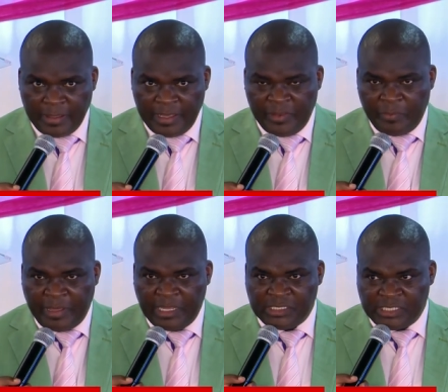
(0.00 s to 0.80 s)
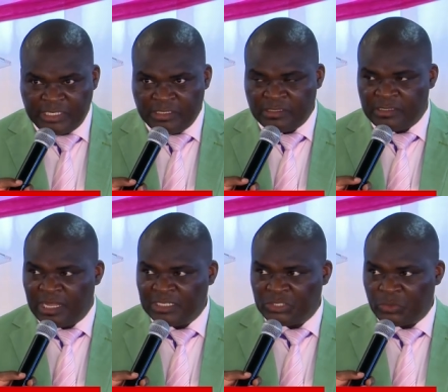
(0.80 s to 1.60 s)
in Beijing,
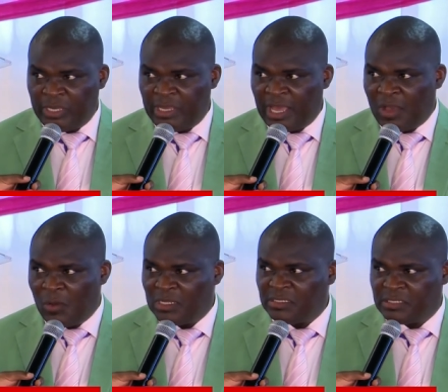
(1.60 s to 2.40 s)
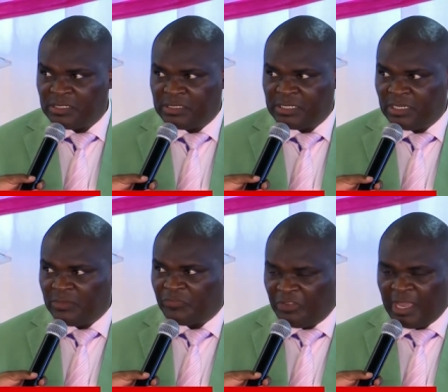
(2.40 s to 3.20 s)
that's where I was treated
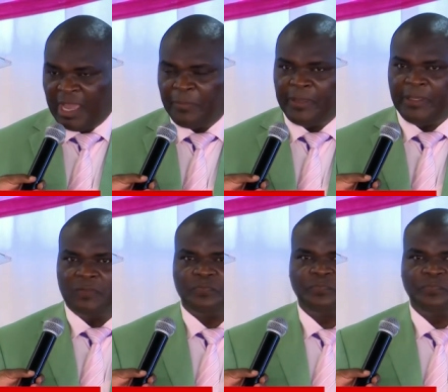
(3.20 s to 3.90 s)
VIP.